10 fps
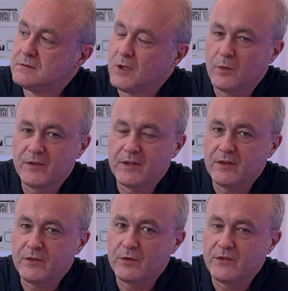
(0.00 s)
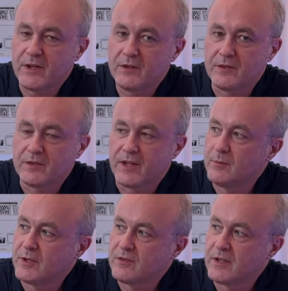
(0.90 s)
always think there's no sound on this game
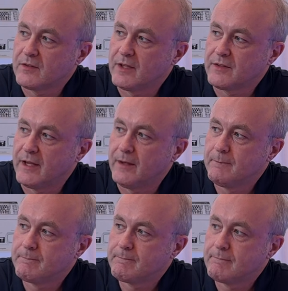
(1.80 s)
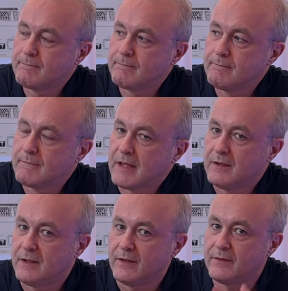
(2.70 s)
when it starts like that.
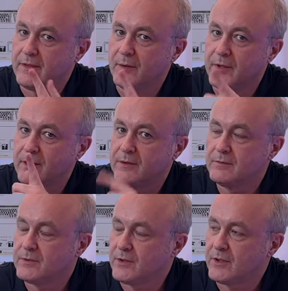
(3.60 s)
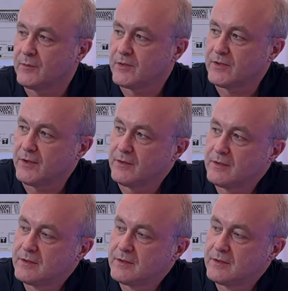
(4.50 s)
Ah, there we go. Here comes the sound.